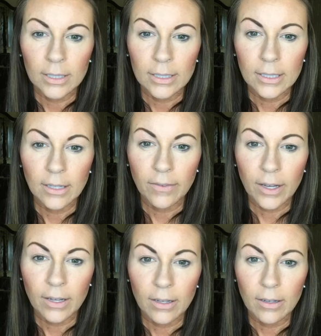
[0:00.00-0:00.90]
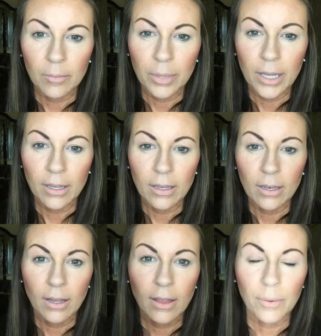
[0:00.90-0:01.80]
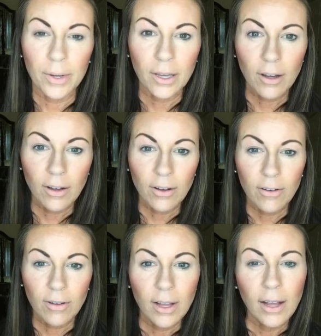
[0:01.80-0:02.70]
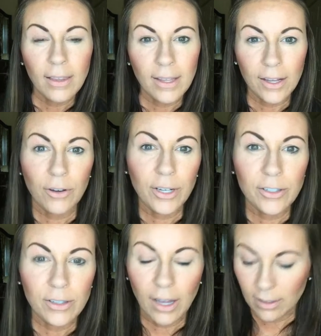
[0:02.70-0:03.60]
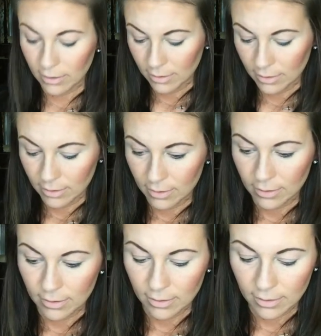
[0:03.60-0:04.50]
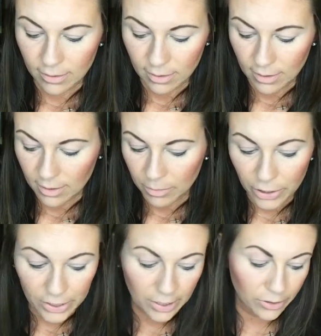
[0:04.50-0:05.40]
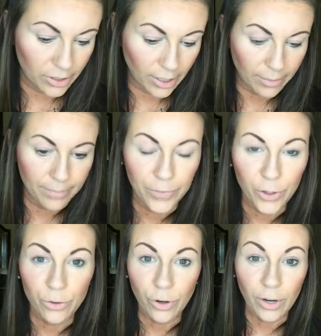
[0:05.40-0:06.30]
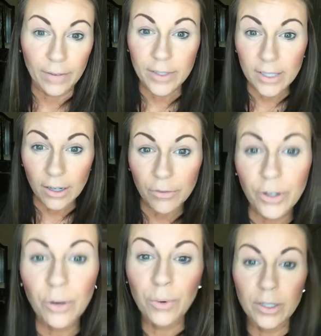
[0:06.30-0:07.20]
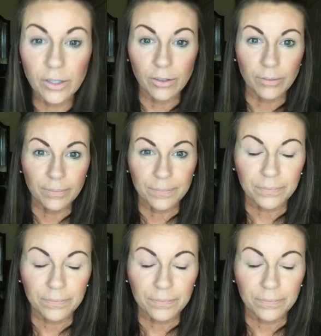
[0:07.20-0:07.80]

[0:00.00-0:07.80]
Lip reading: Let's see if I can pin. There we go. And then go get you that presenter's kit. You don't have to sell if you don't want to. All